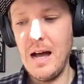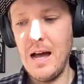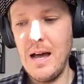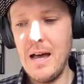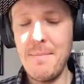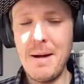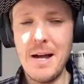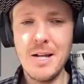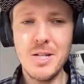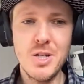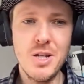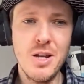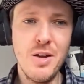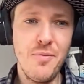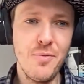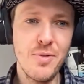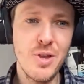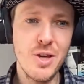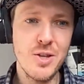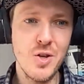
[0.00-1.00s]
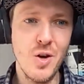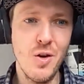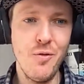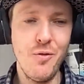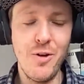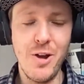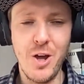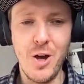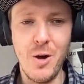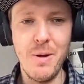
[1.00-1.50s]
Imagine if
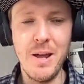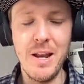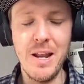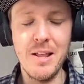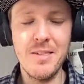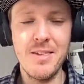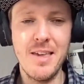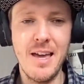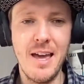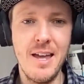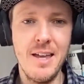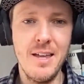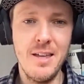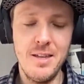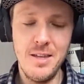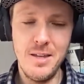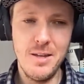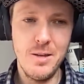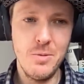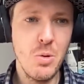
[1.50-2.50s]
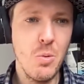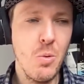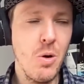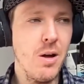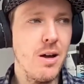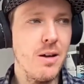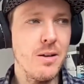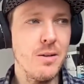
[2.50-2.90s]
Discovery come in and say, we want